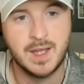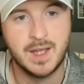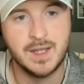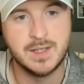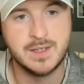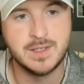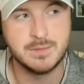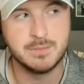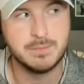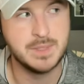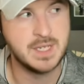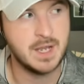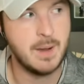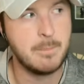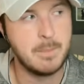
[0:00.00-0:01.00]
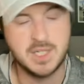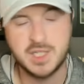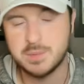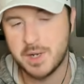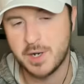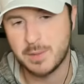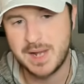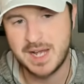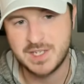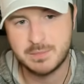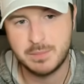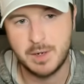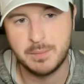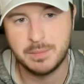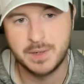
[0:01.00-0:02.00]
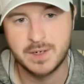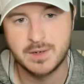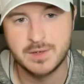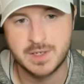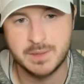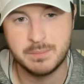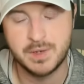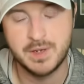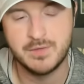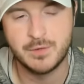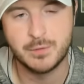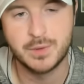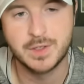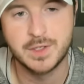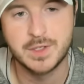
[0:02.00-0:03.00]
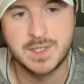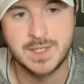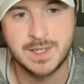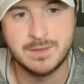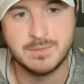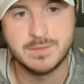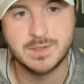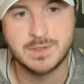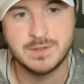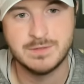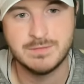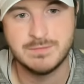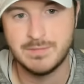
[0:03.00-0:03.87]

and become much better basketball players and play for really good teams.